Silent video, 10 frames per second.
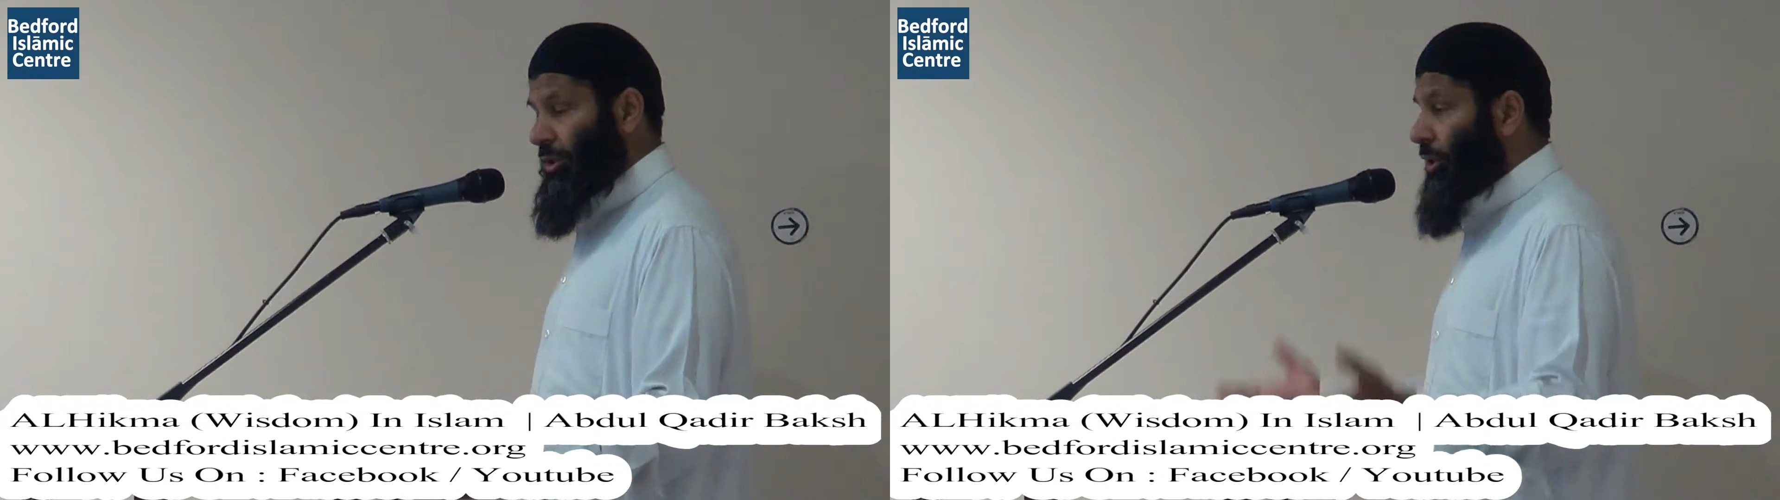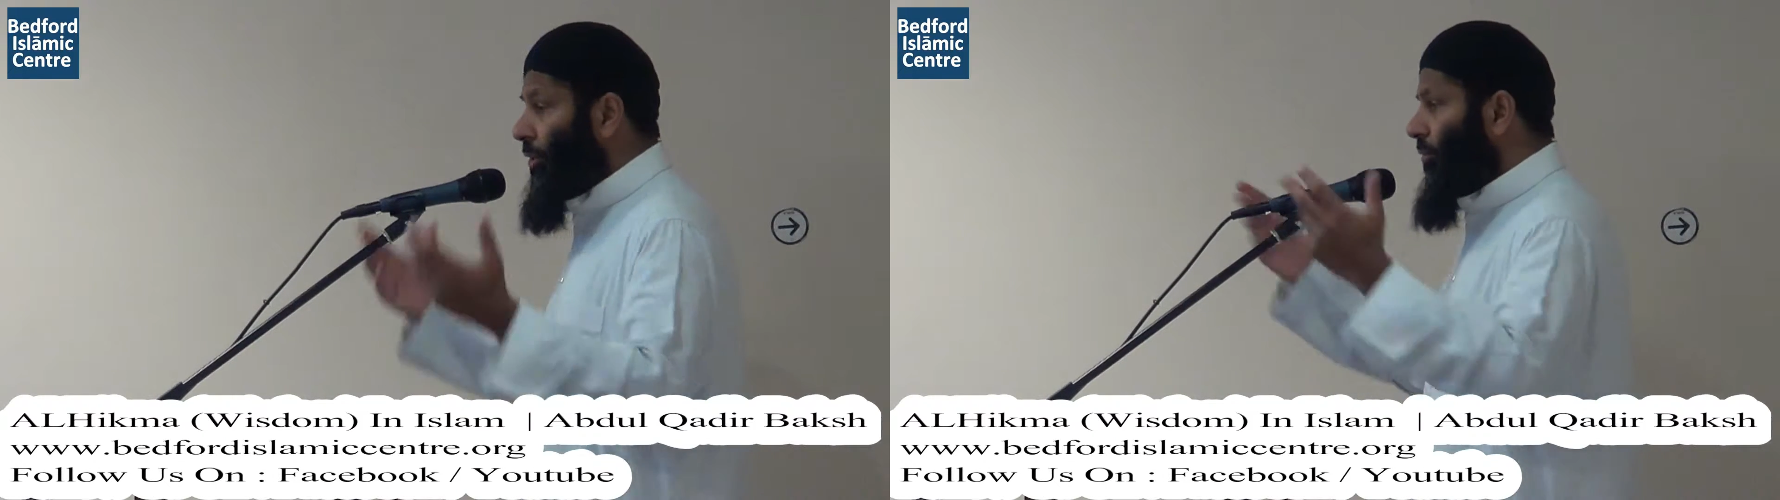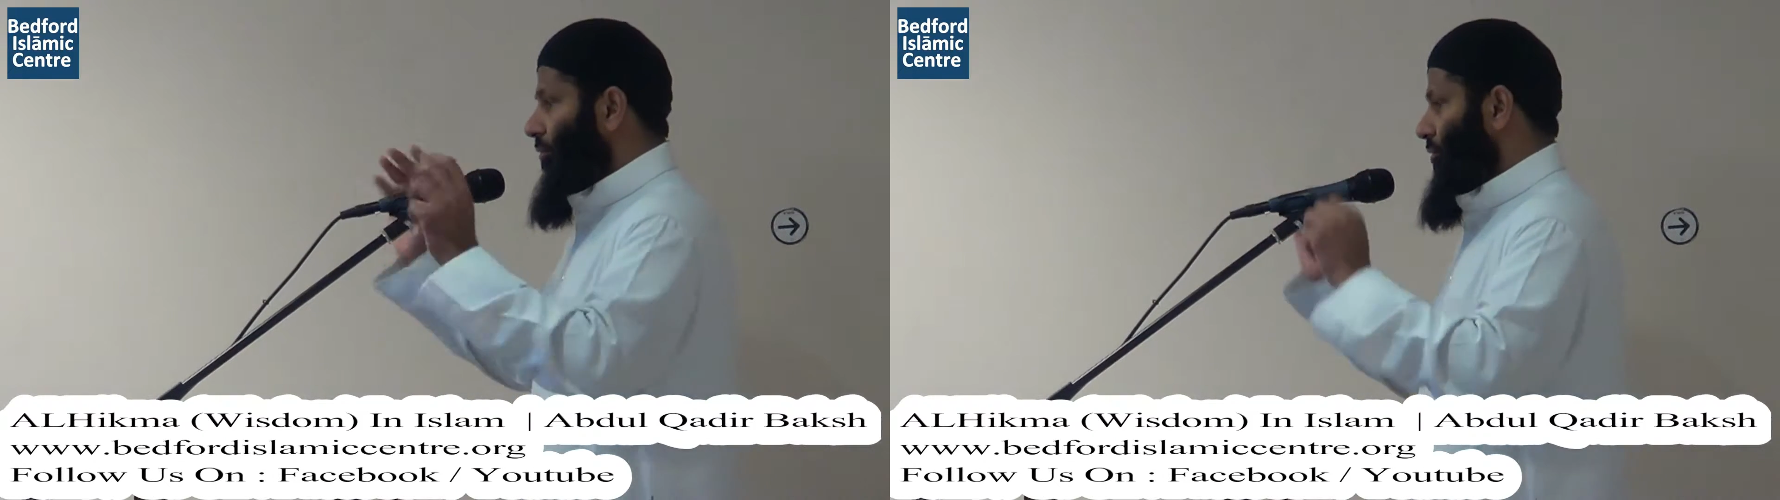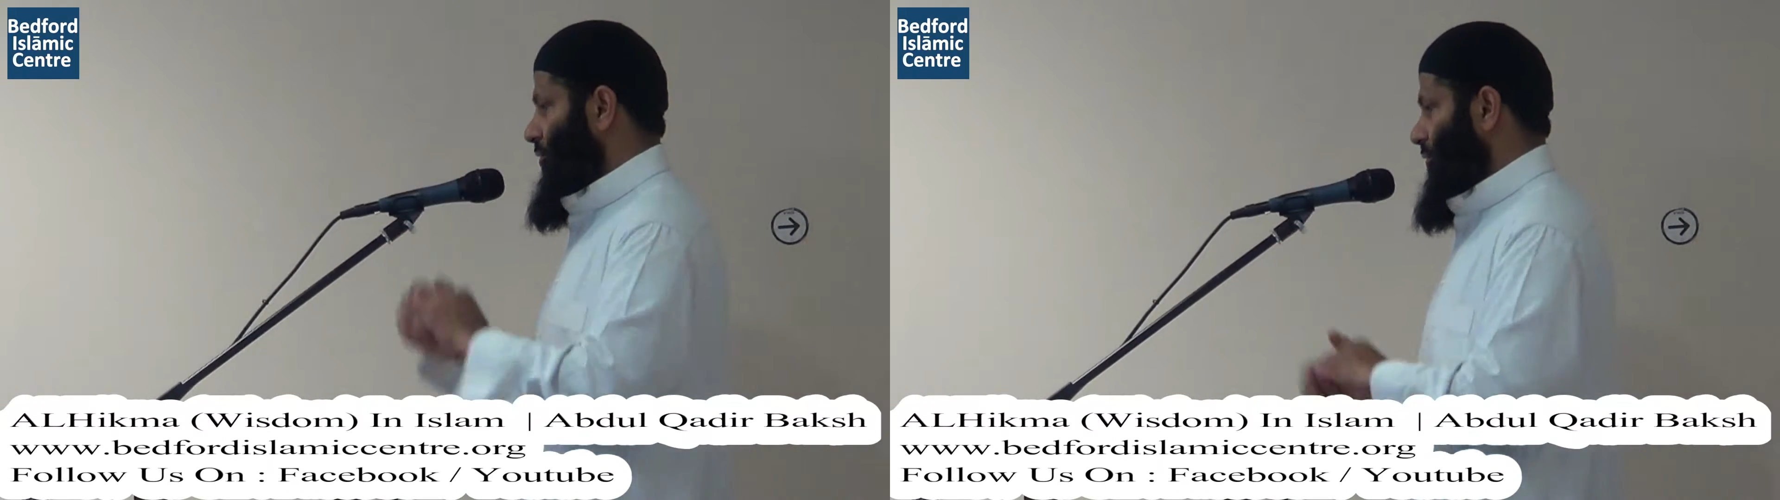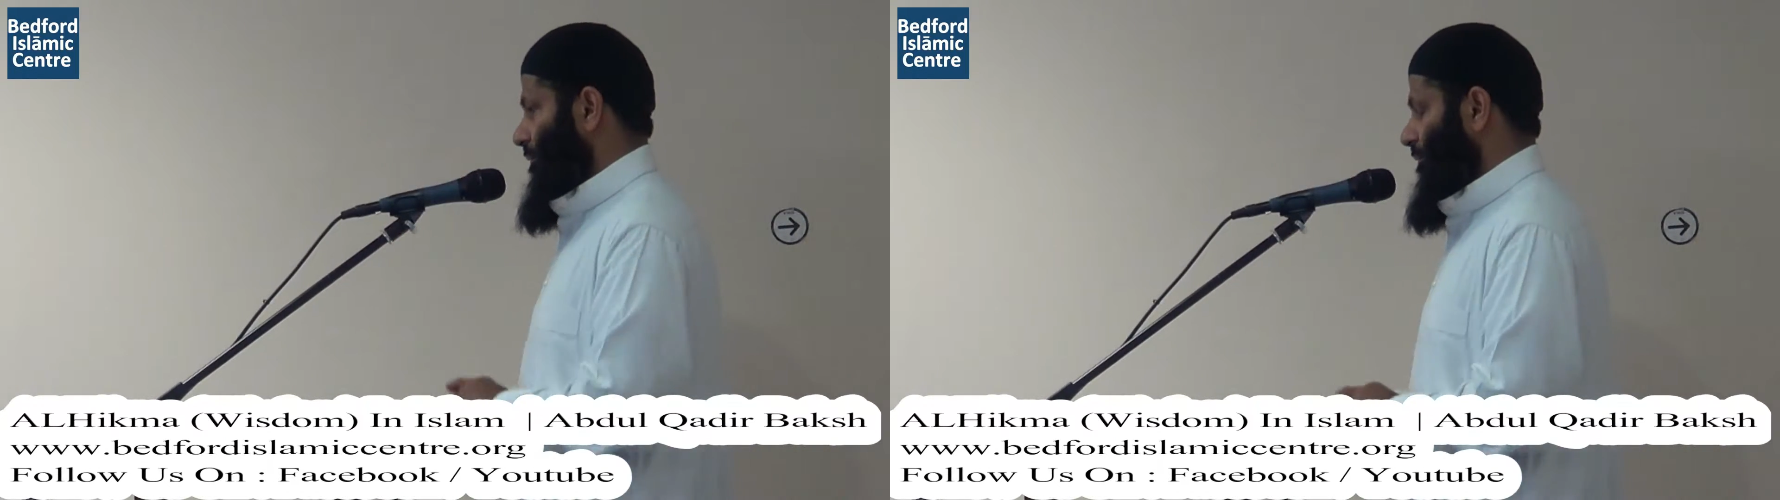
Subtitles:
Huge.